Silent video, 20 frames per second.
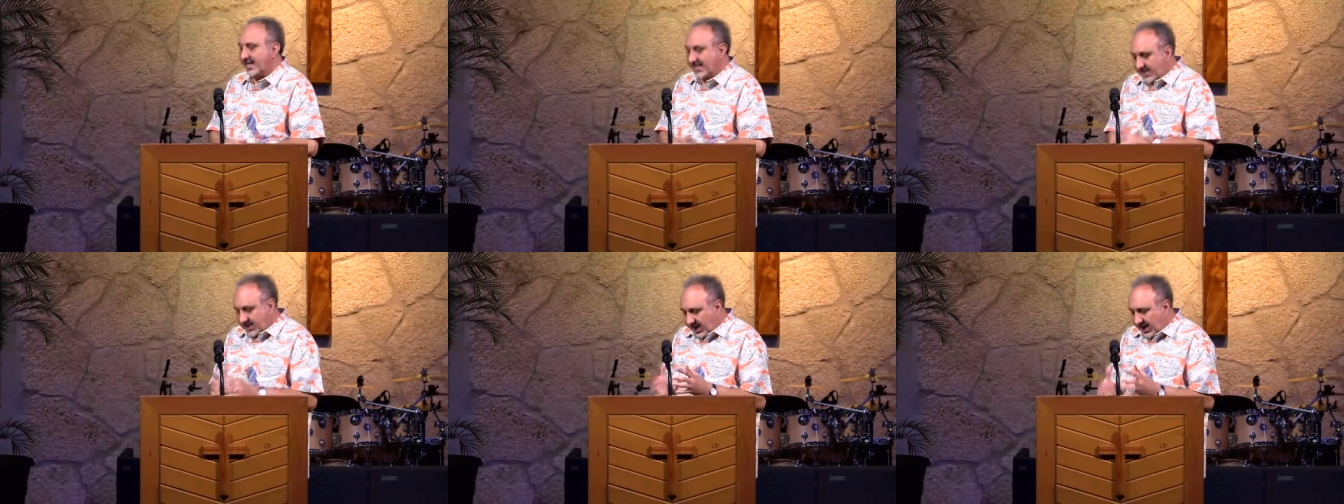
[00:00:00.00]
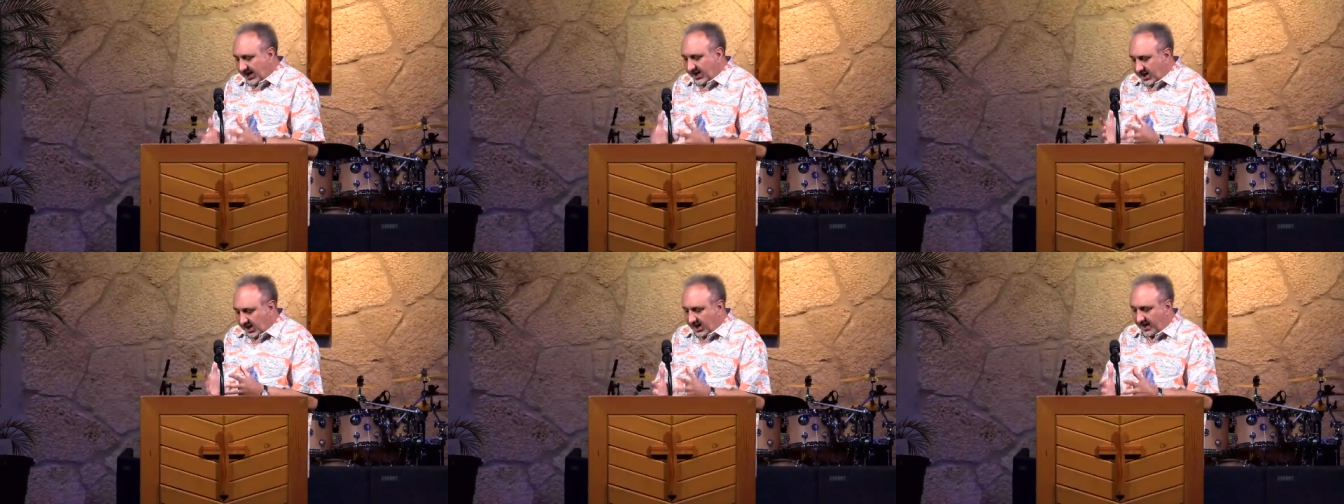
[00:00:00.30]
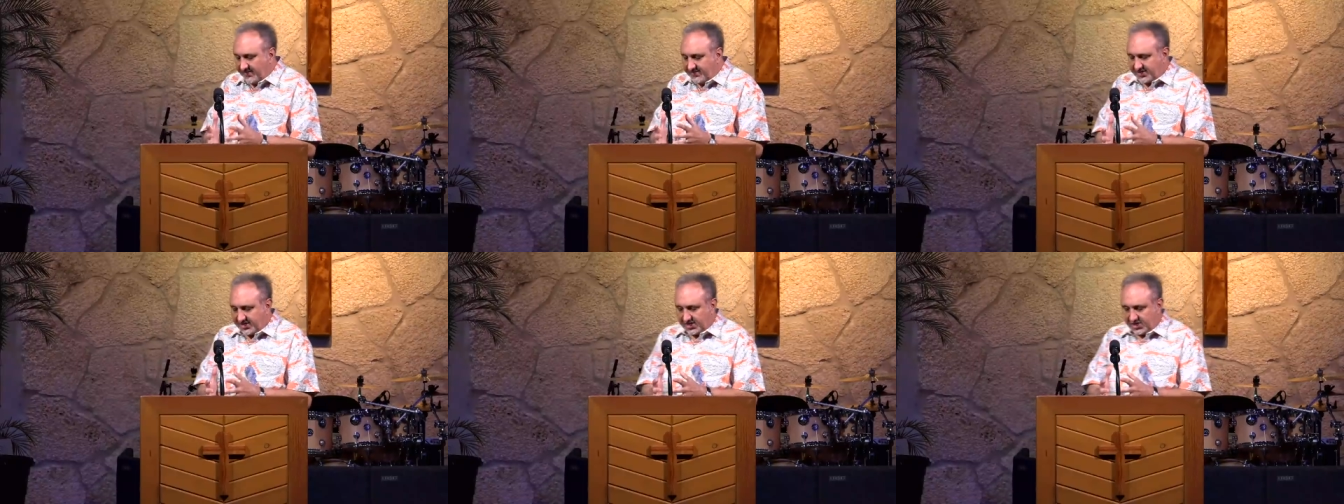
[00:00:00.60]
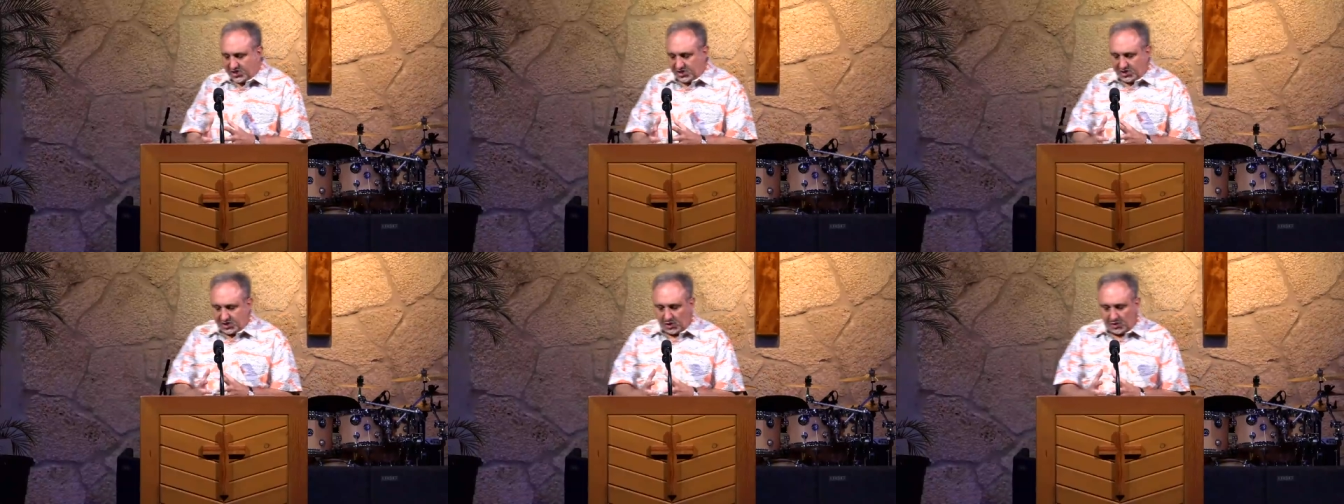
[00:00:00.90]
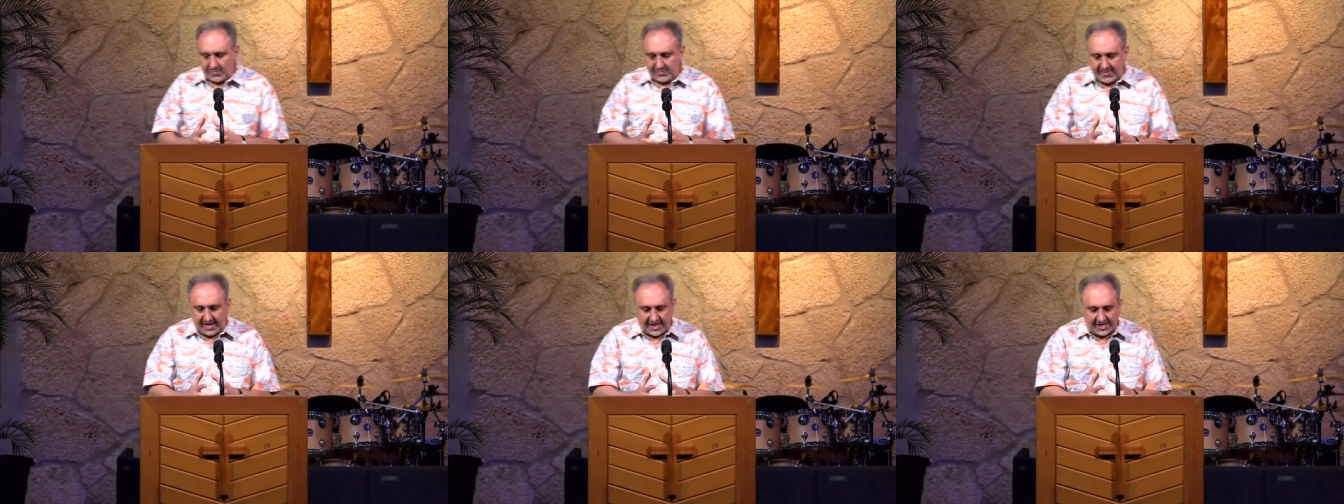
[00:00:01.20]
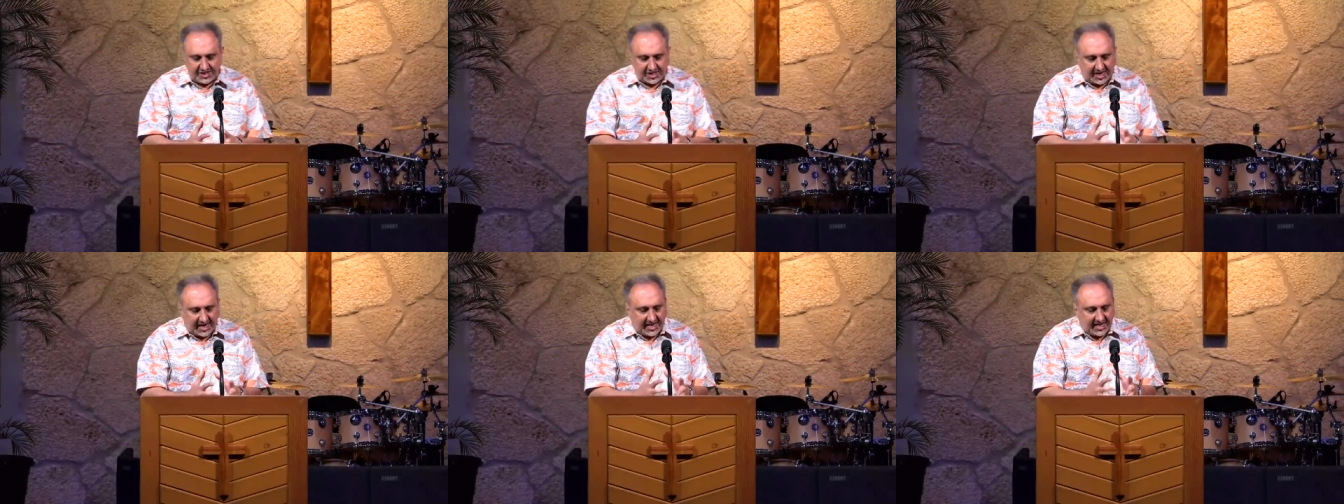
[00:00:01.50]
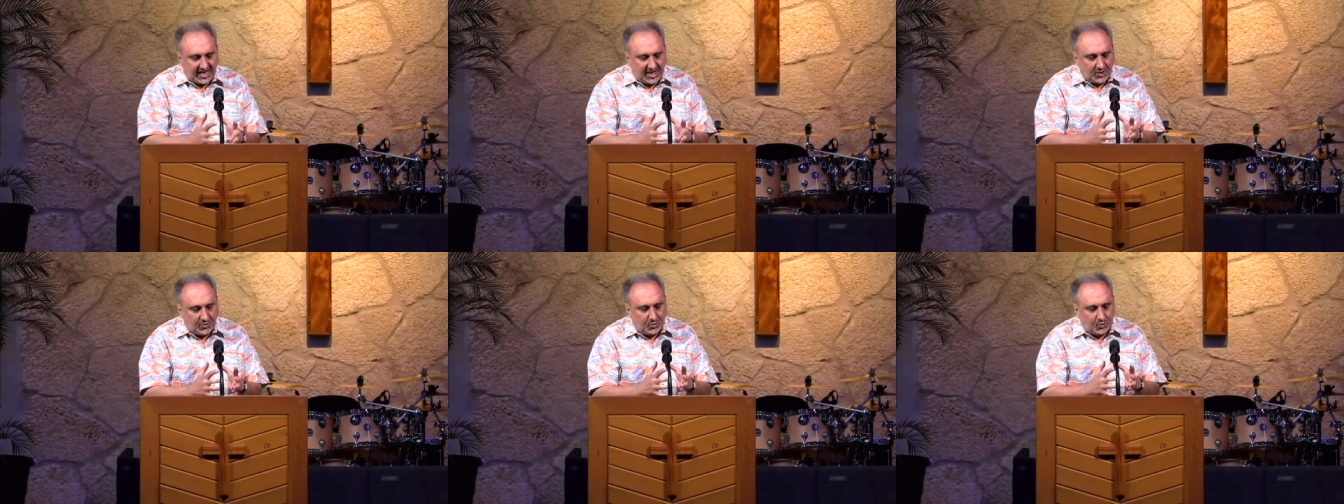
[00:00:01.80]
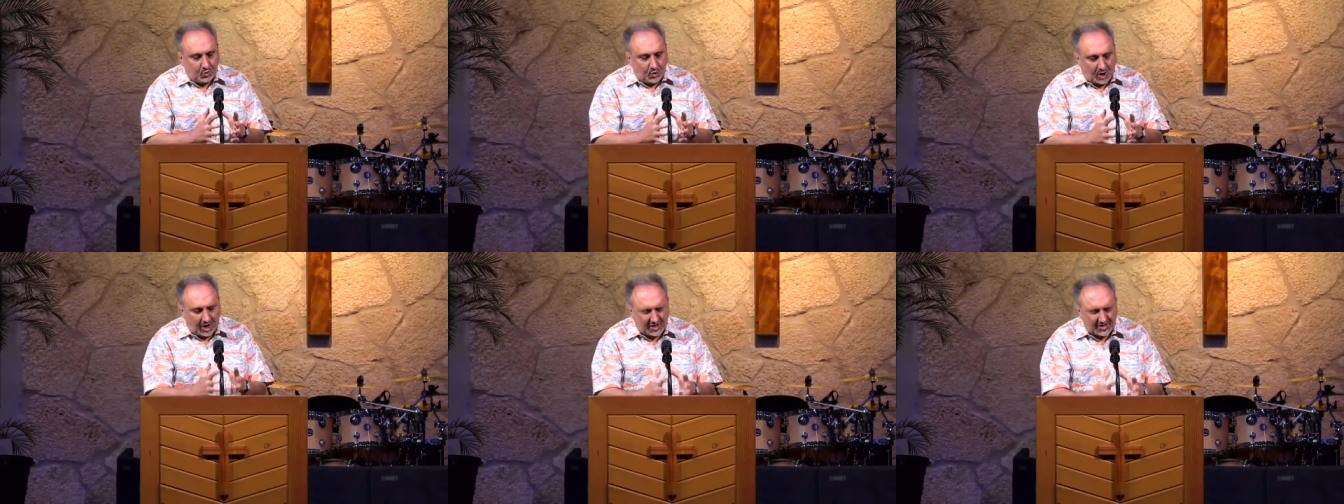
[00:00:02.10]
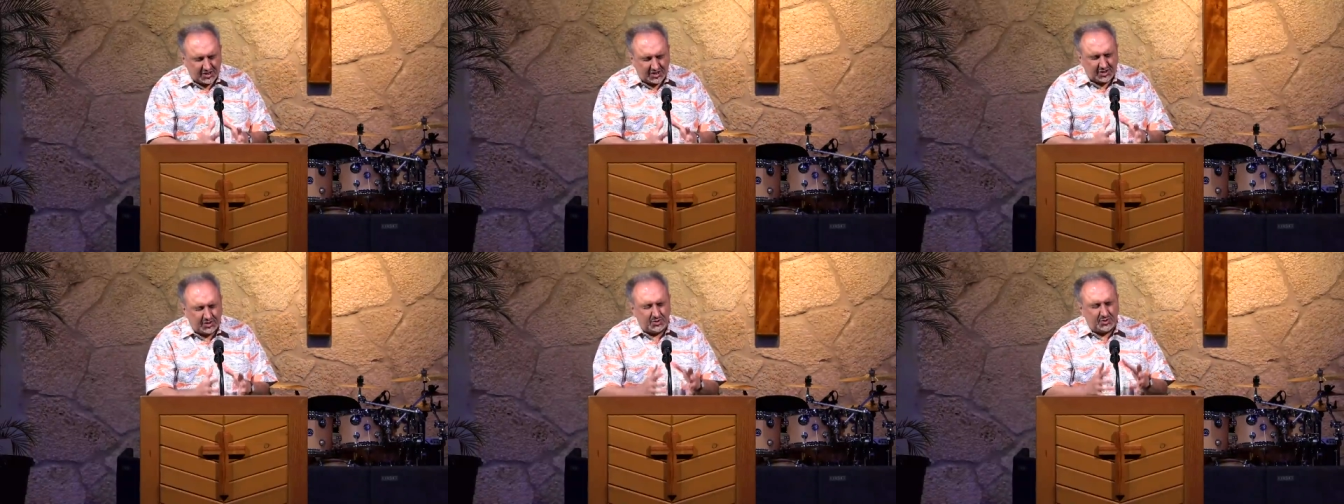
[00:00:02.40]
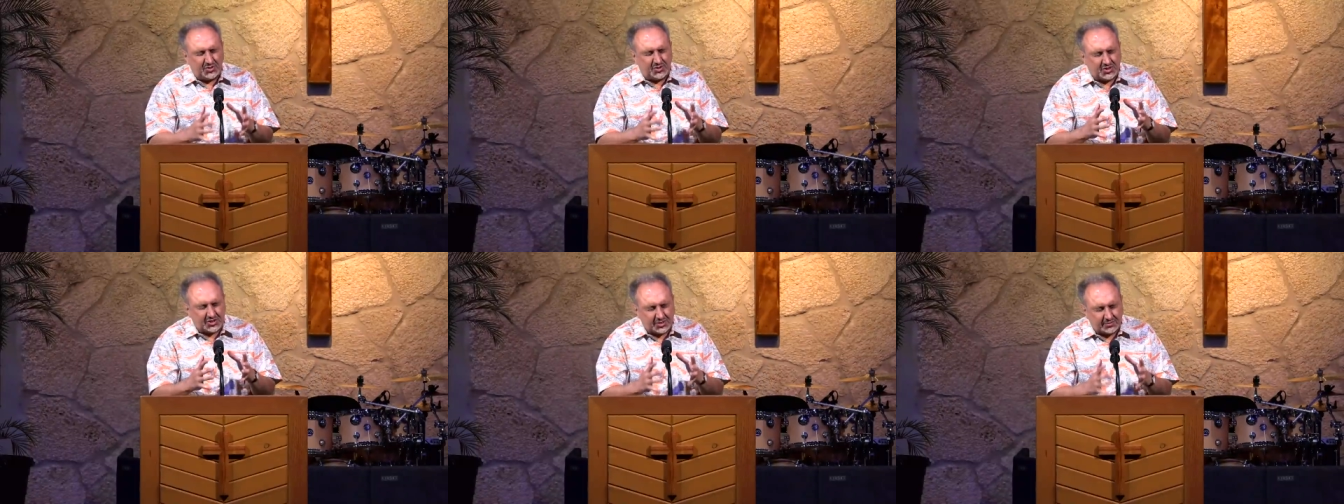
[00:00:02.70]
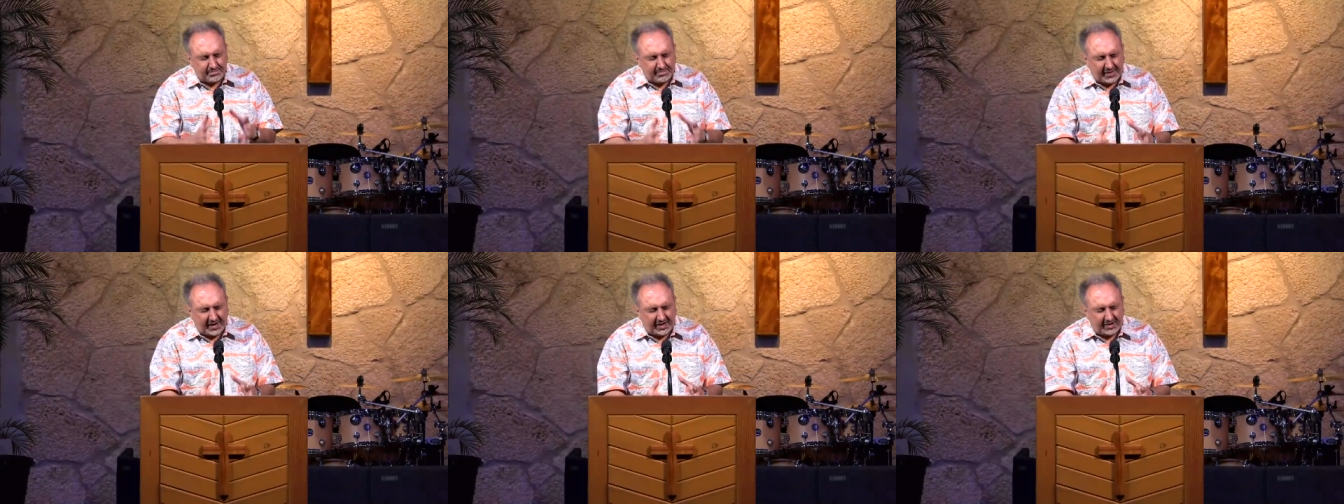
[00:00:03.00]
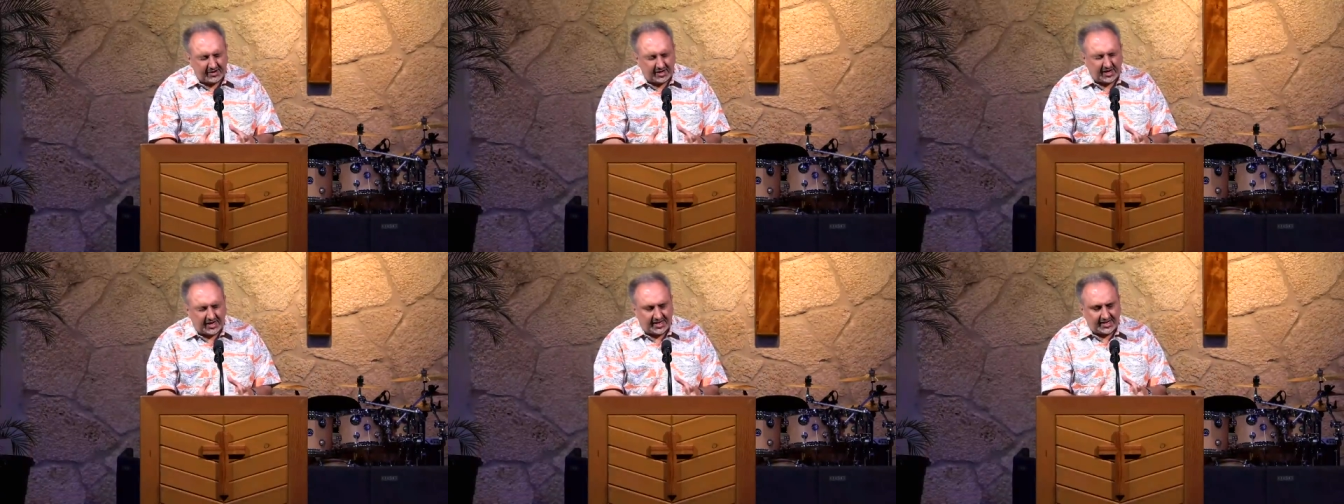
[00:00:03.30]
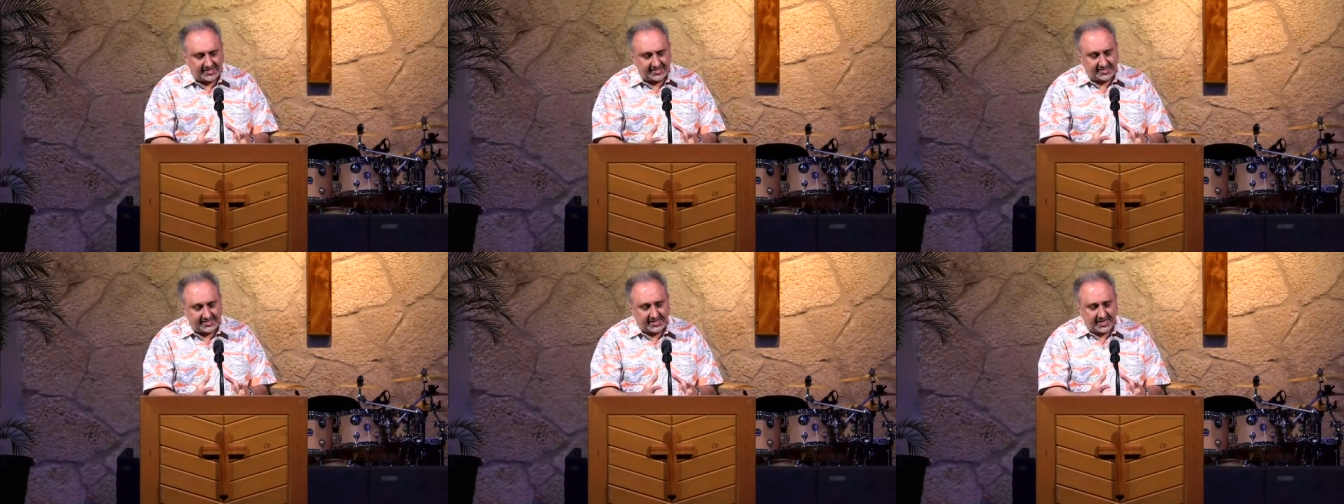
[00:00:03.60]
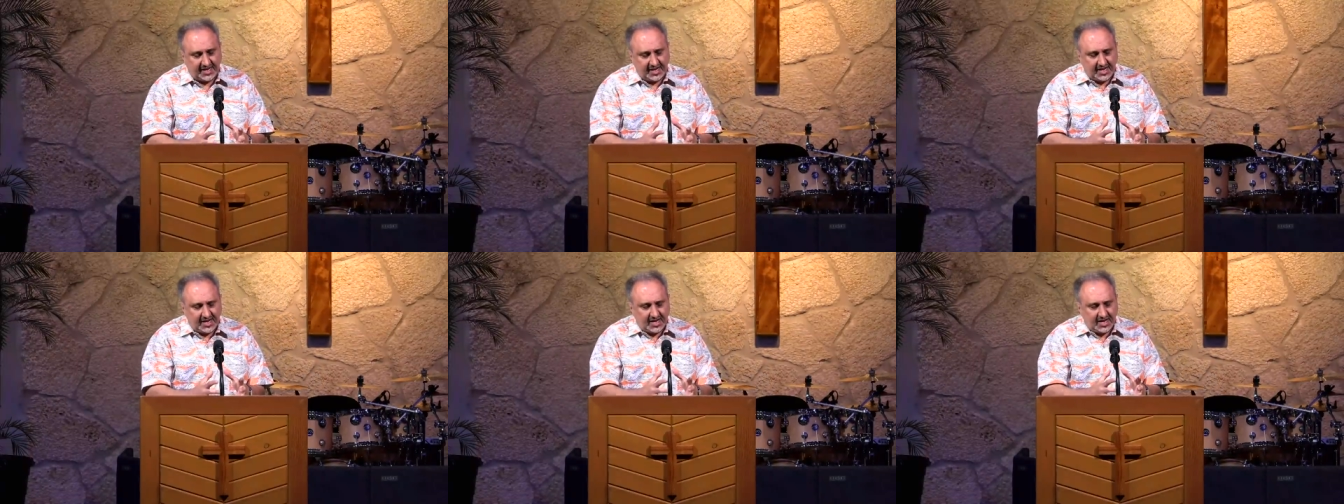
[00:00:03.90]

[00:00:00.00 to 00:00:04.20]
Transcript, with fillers: And God loves us so much, and He wants to spare us